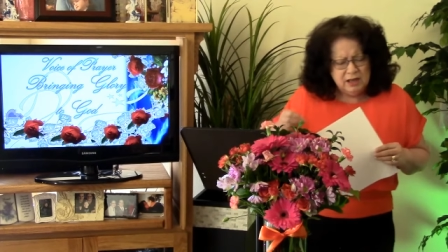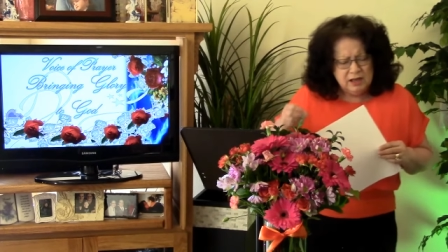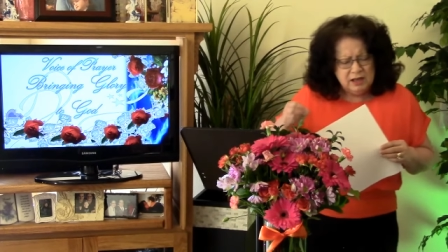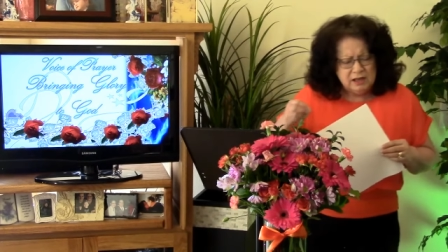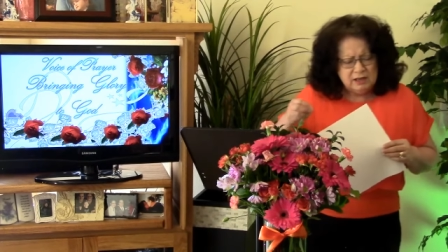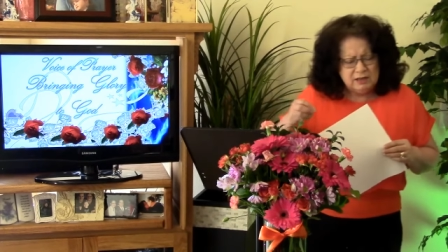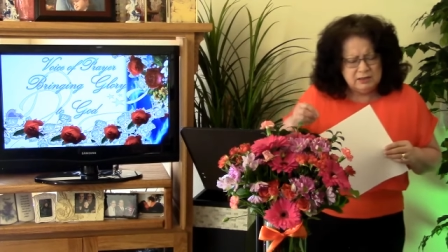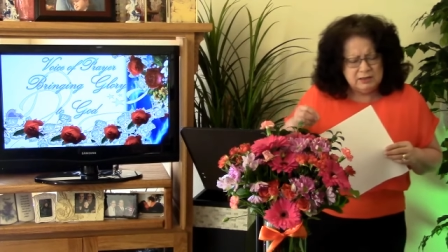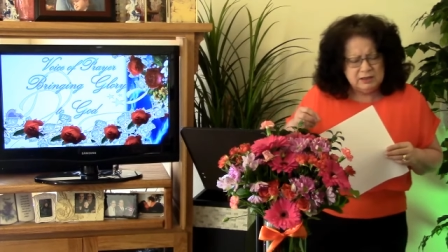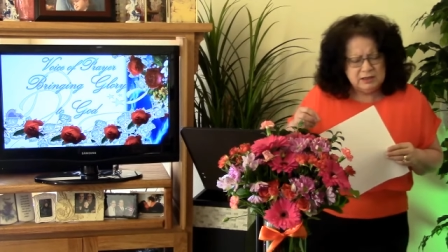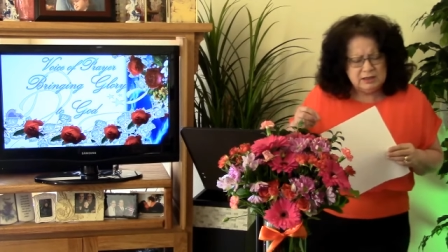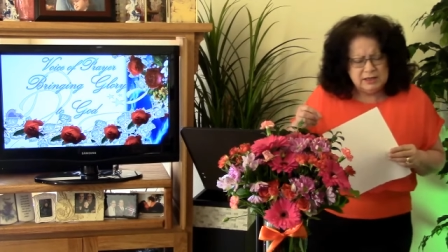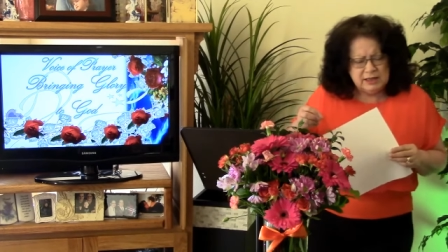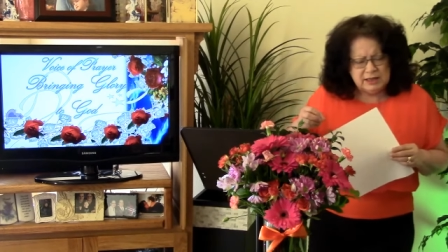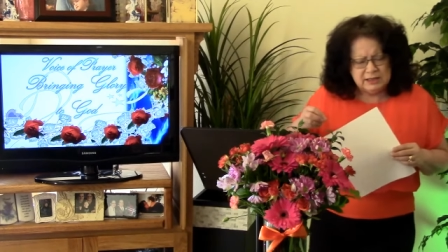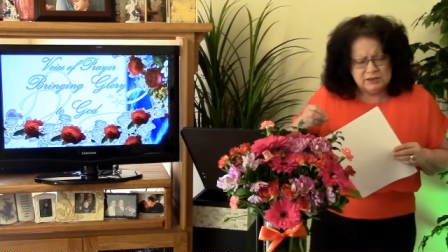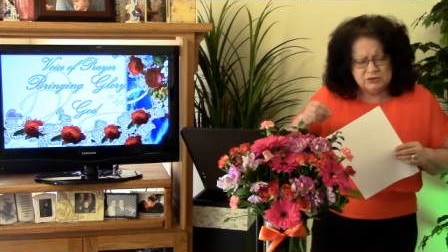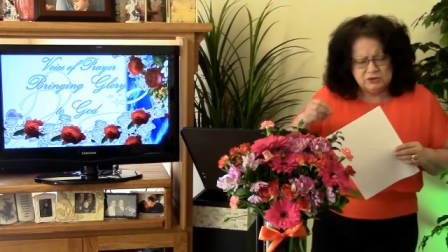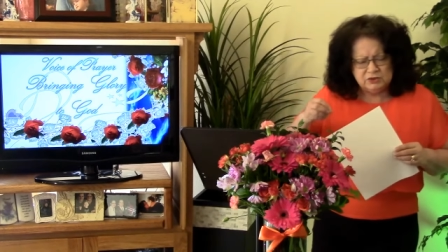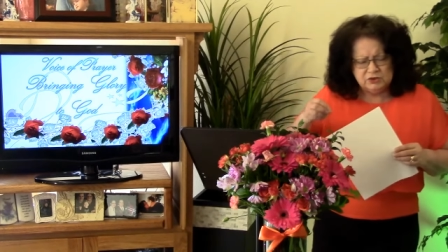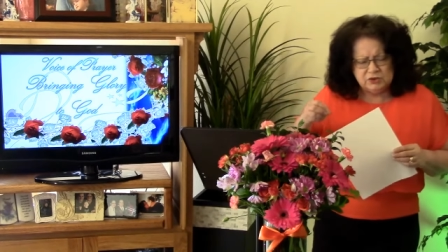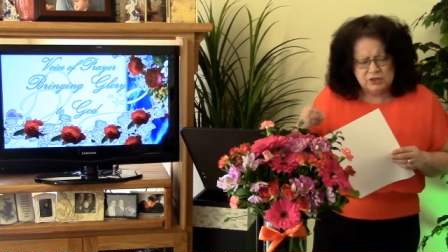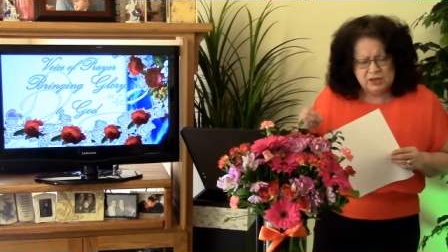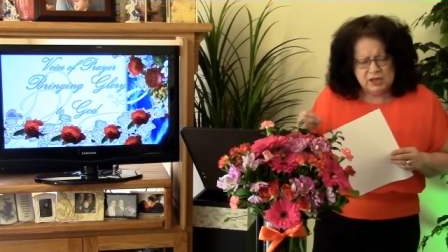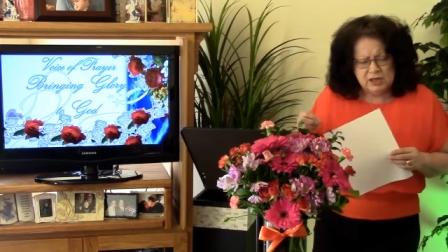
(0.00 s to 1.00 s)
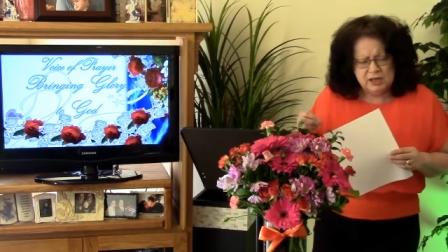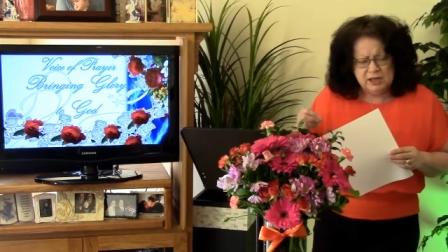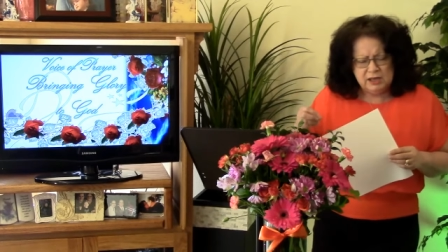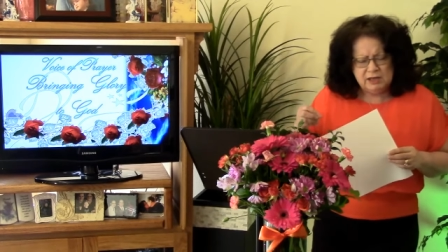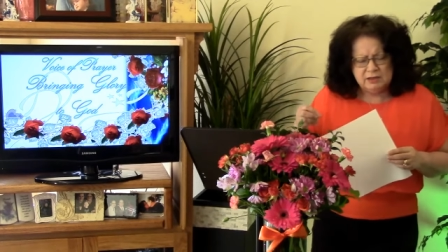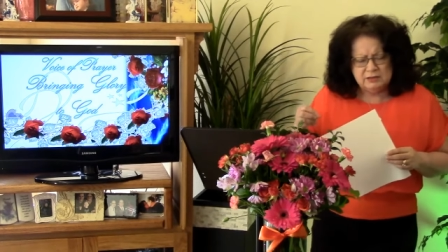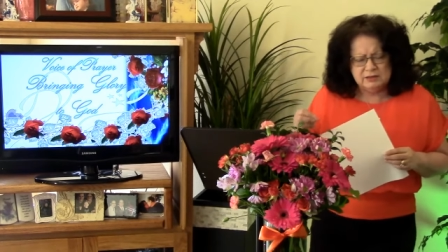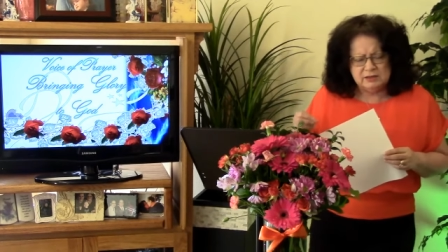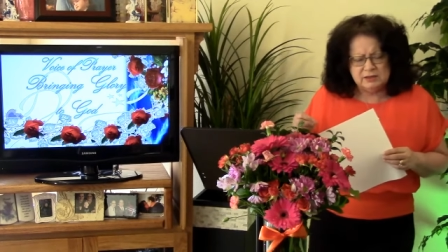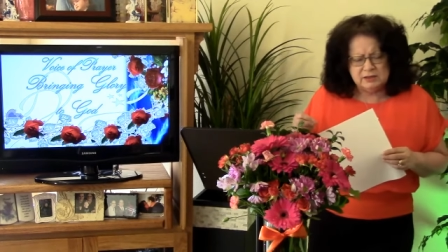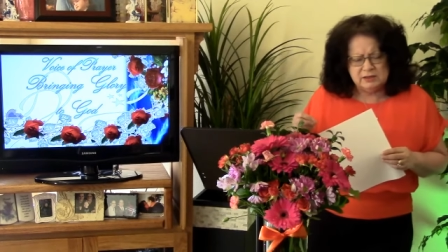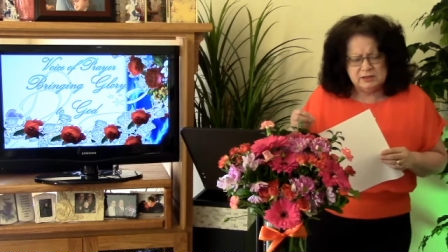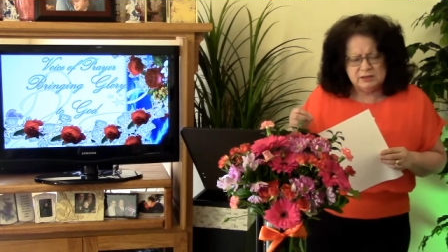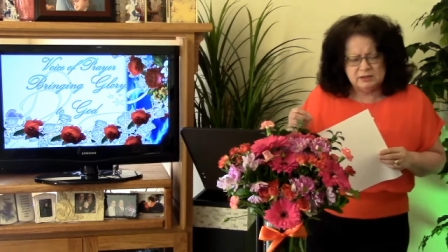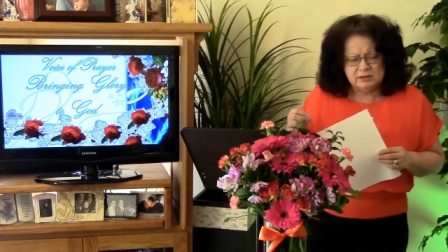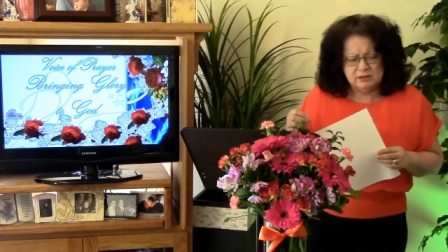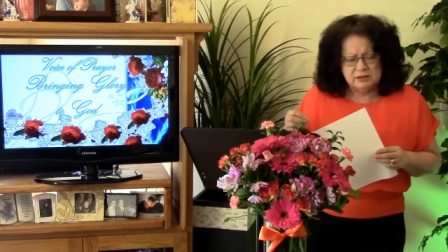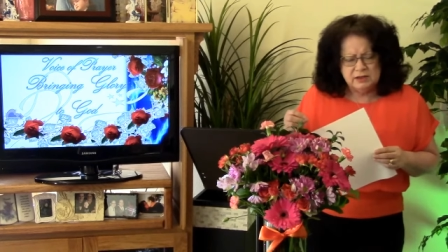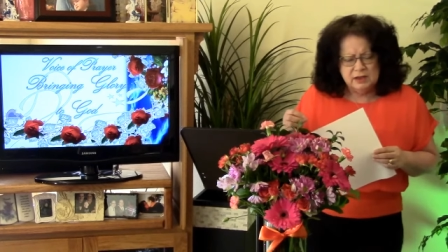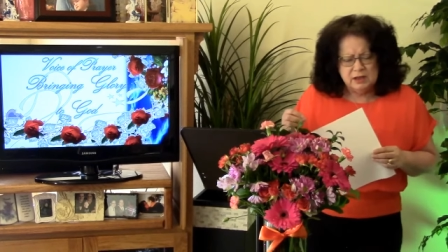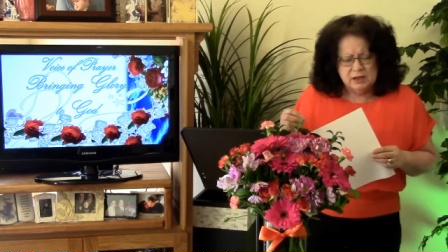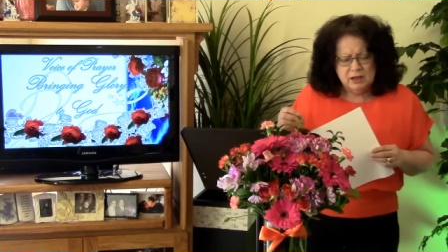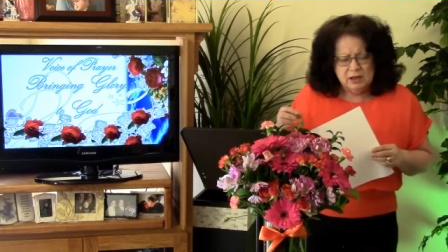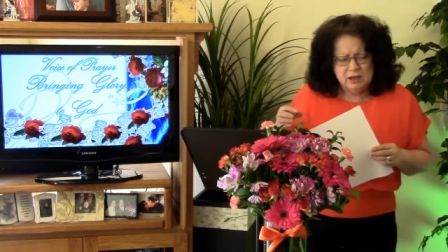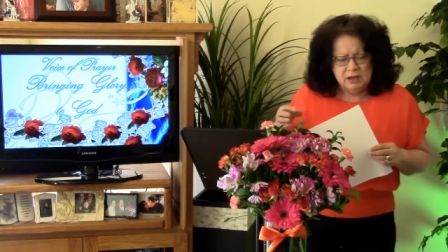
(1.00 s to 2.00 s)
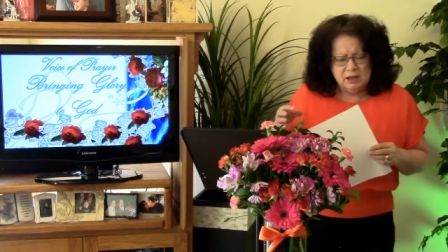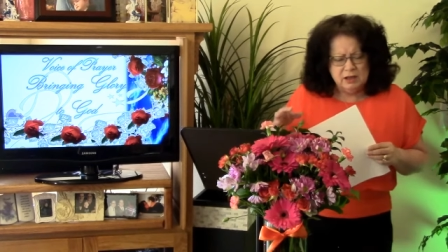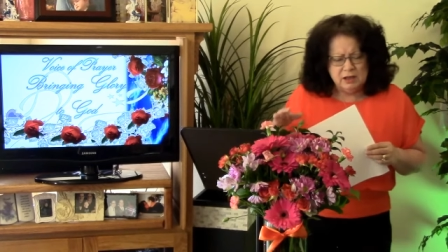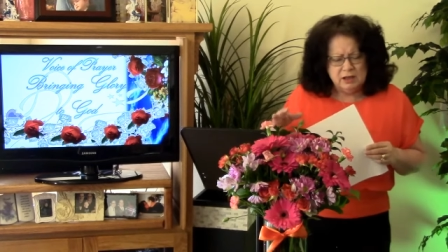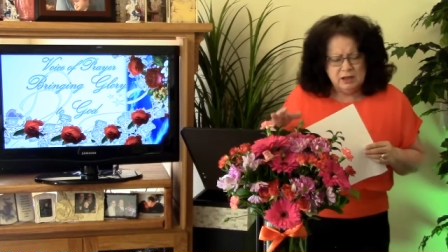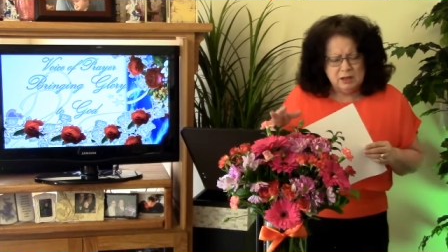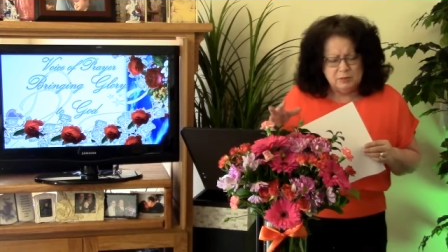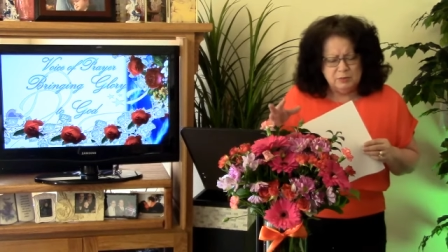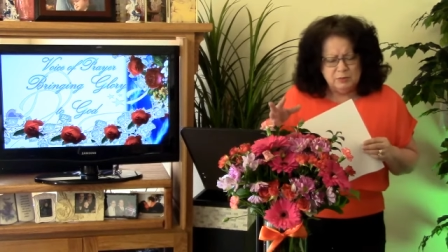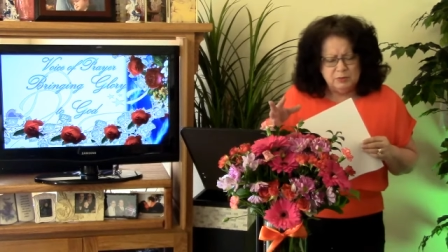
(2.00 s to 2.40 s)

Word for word: and then as Jesus uh,